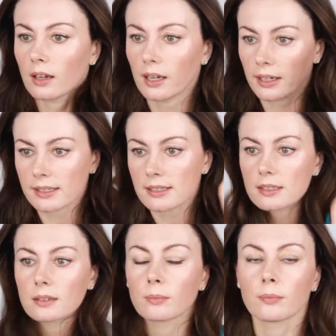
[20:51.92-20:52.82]

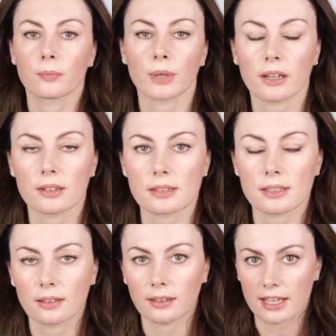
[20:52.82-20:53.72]
Eyes,
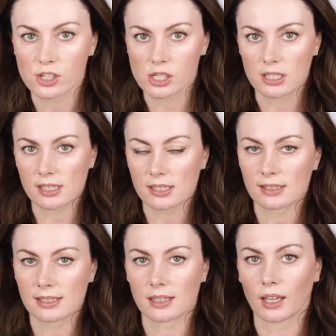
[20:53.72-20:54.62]
brows, lashes,
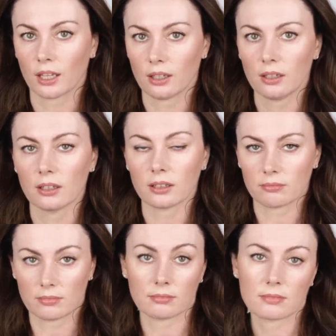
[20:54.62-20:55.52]
skin,
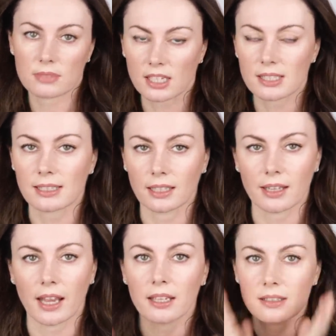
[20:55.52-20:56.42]
subtly
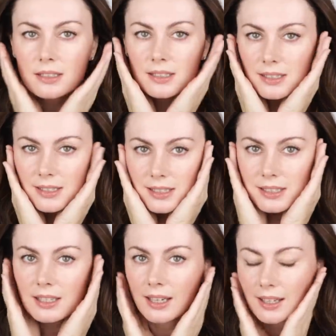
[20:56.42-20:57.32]

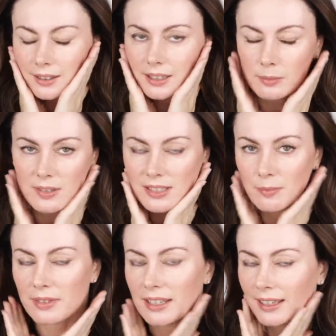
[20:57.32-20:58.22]
enhanced, a little bit of
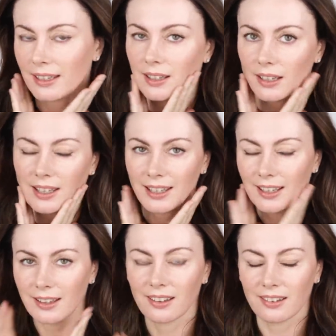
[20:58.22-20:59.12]
something
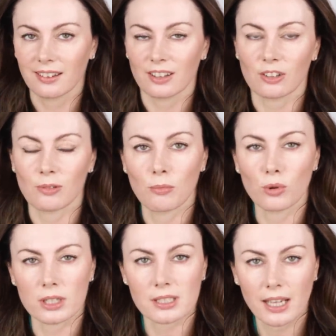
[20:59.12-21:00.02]

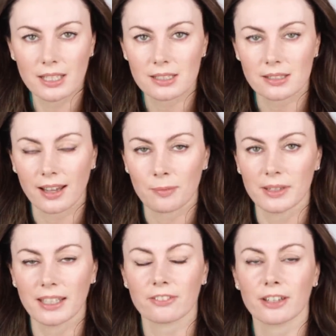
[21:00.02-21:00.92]
more intense
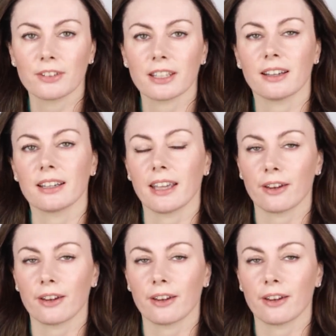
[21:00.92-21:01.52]
happening around the eye